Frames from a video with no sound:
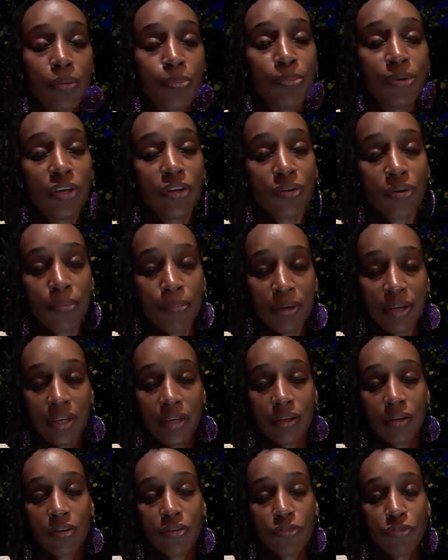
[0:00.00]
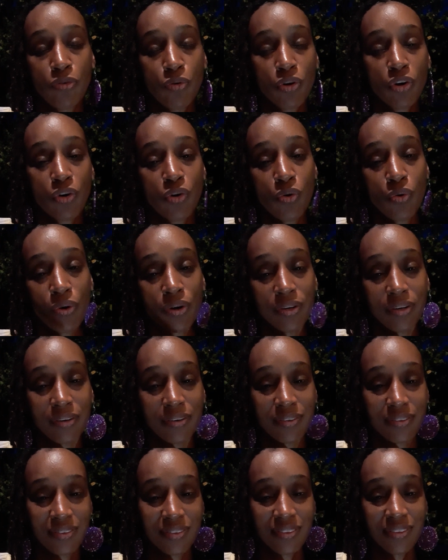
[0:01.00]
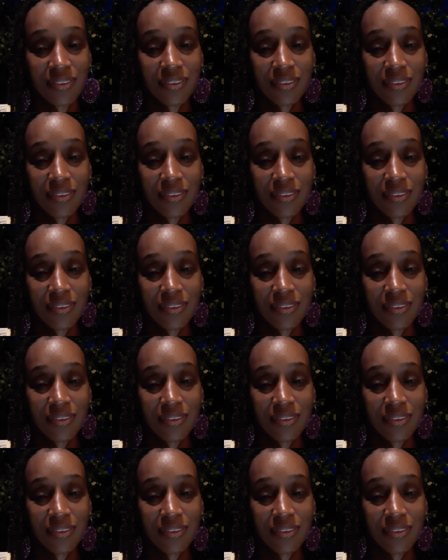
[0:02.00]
pyramid, 4 corners,